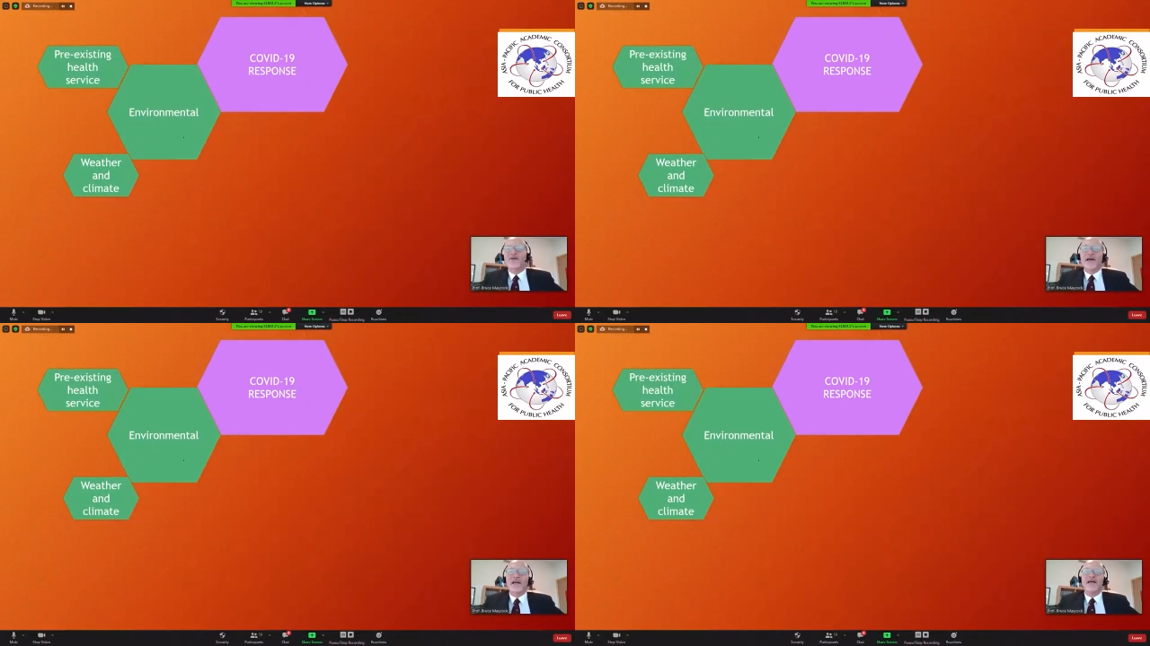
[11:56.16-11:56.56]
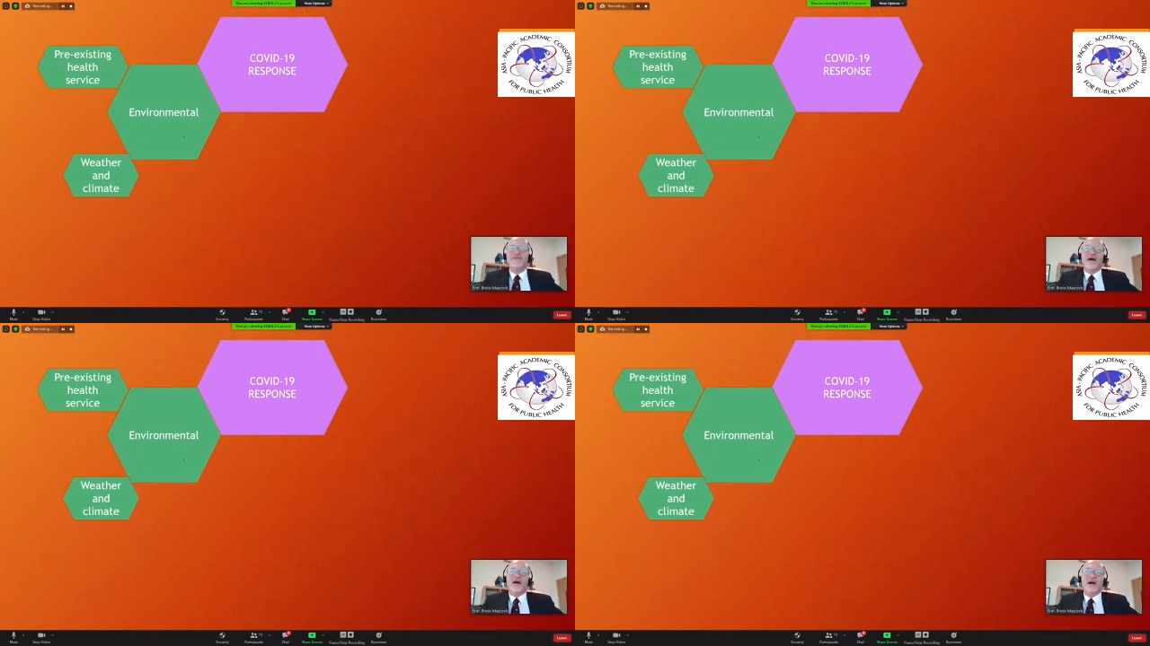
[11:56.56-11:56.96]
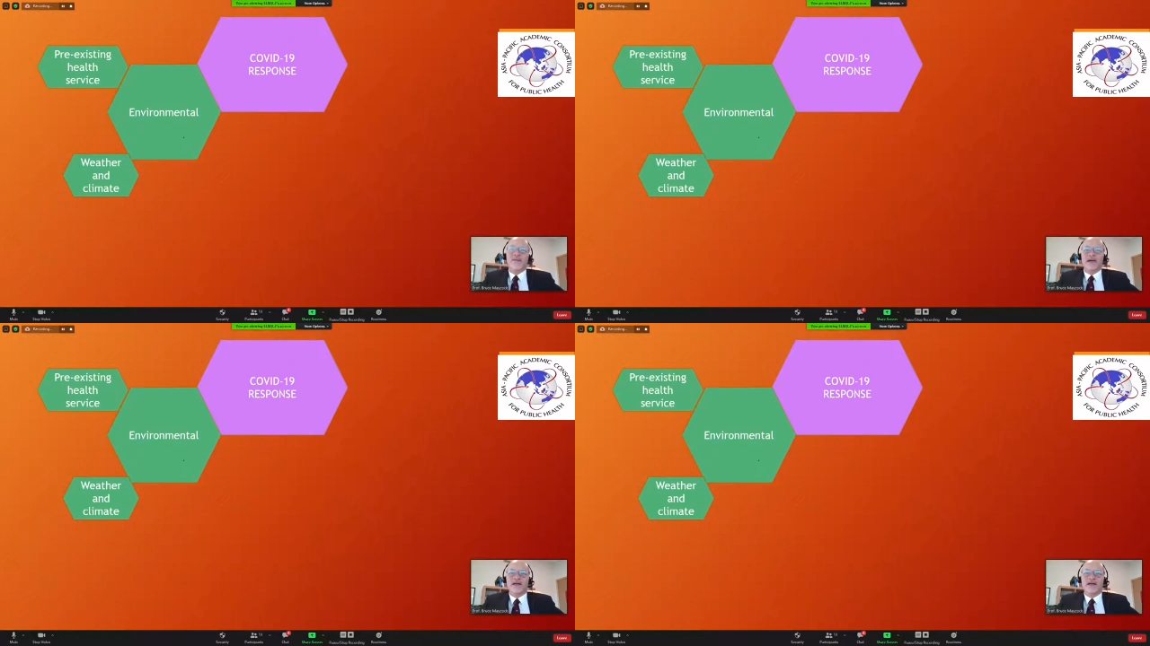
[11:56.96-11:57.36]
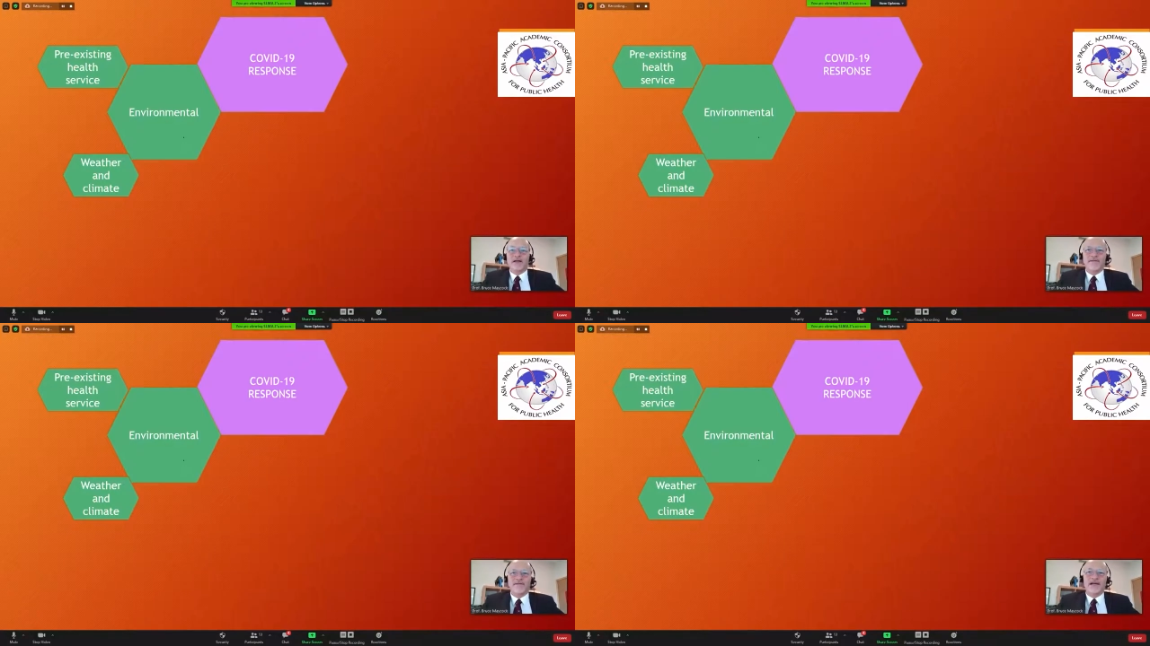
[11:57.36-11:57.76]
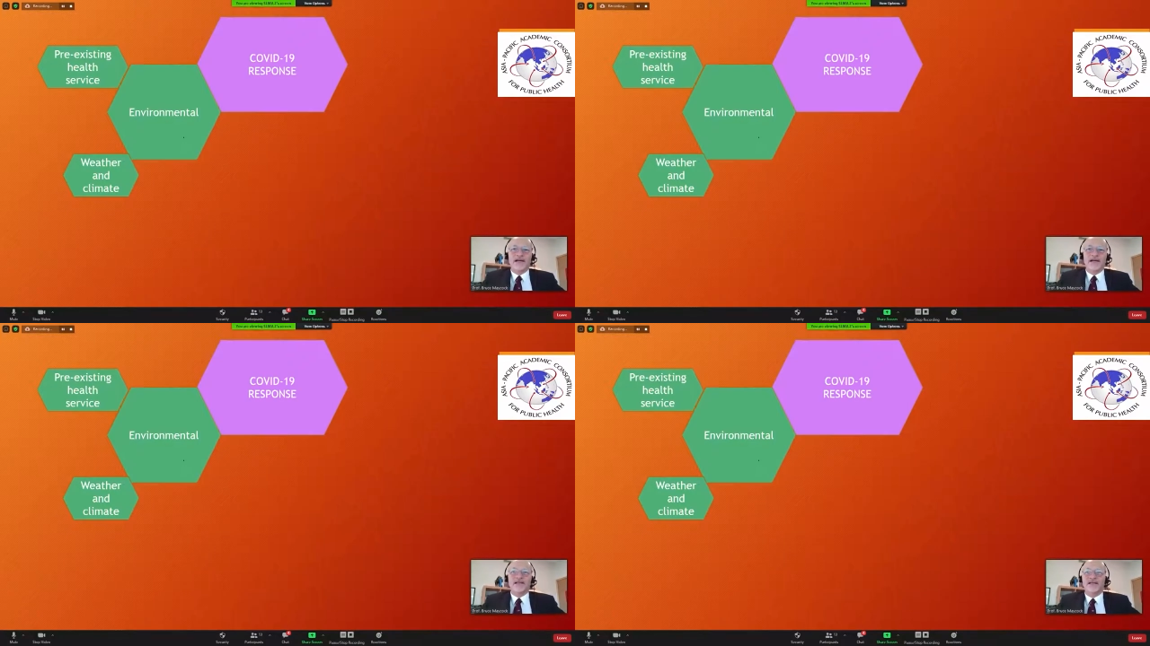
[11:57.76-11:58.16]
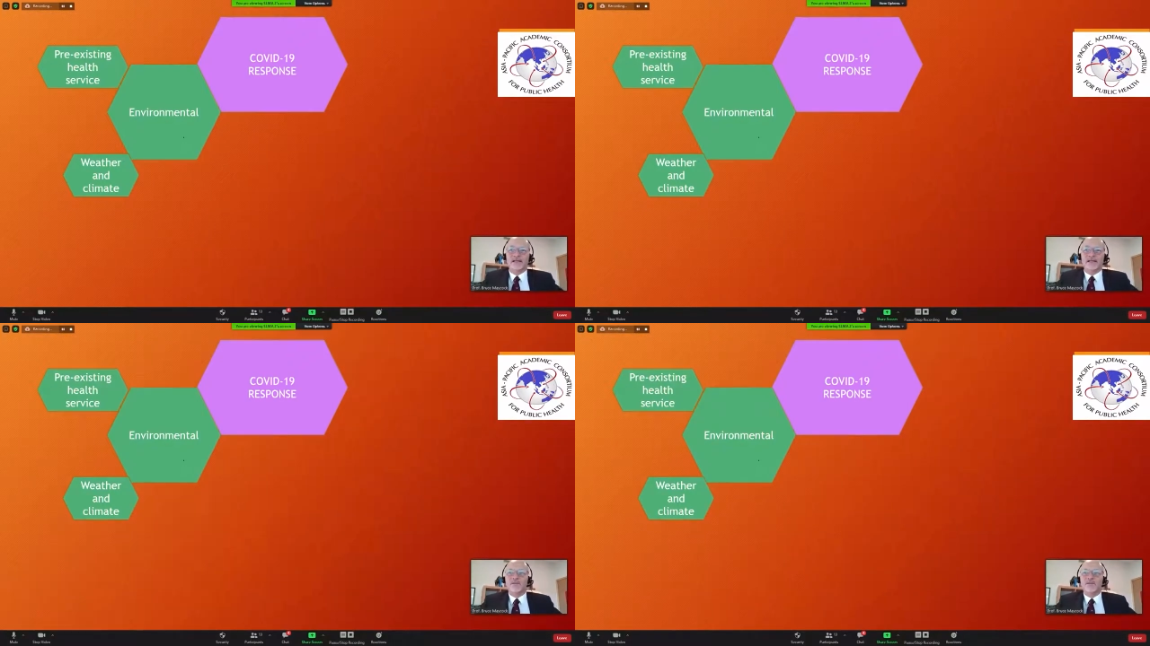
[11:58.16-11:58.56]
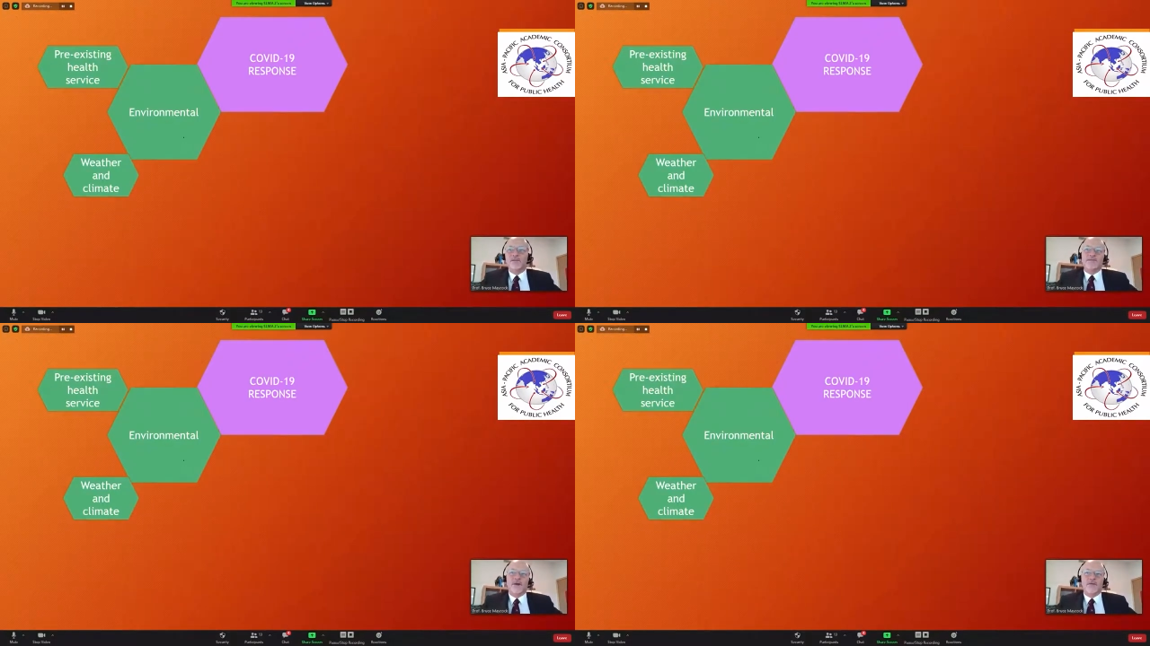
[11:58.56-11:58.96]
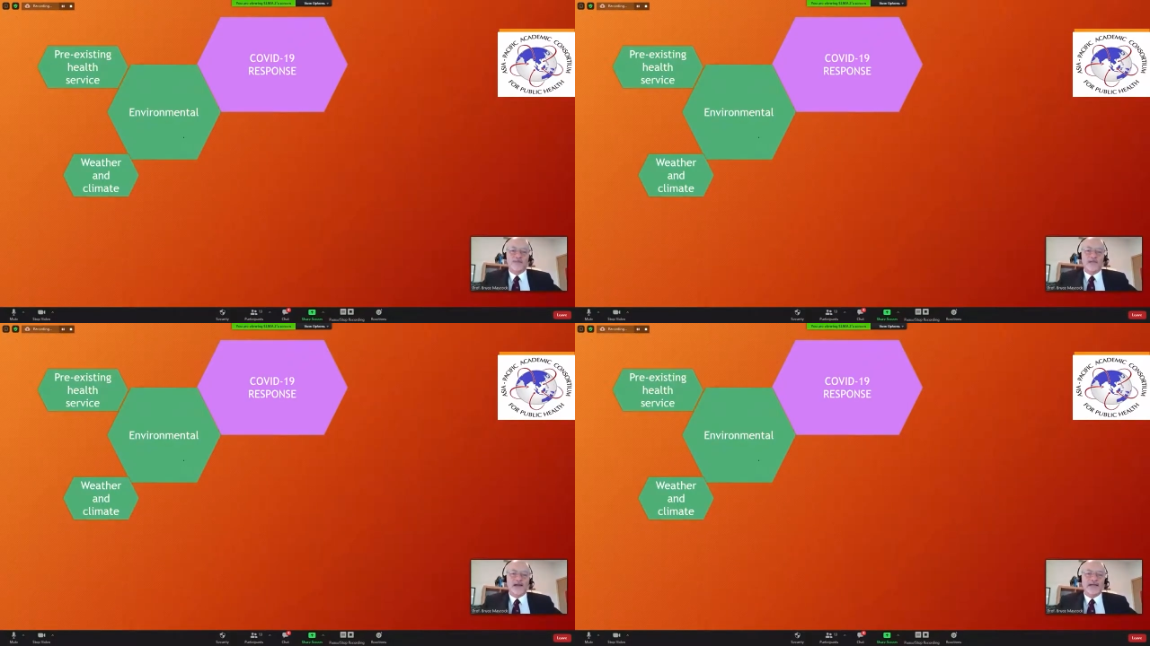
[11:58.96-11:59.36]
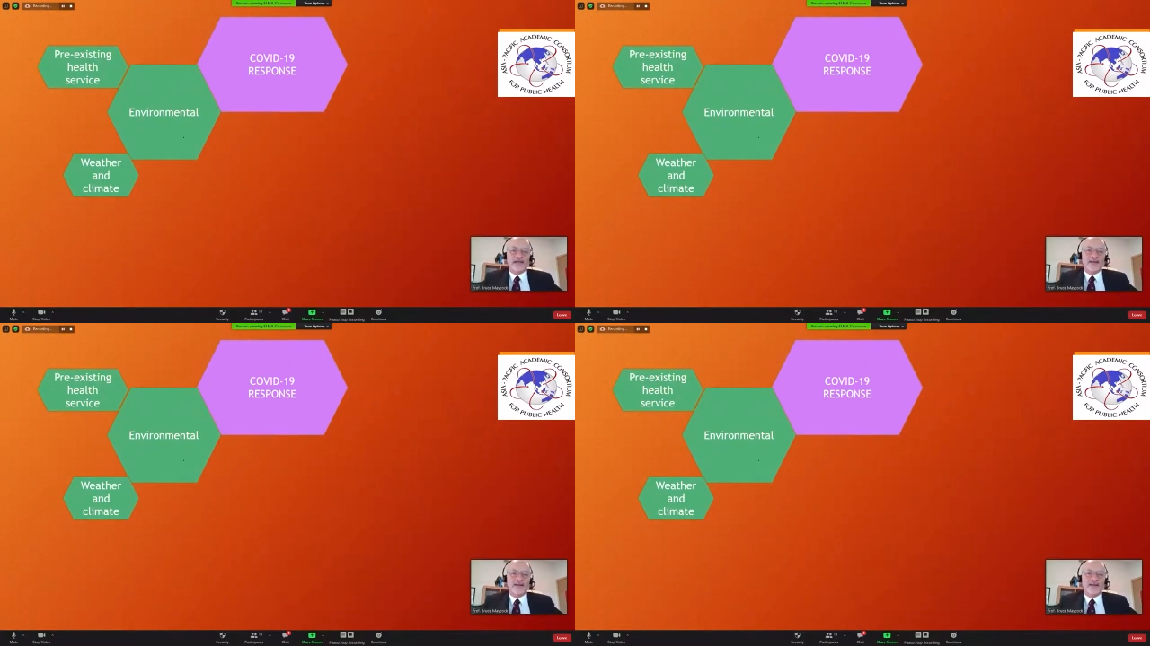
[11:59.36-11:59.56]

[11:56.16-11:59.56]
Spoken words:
Nobody's mouth can be seen.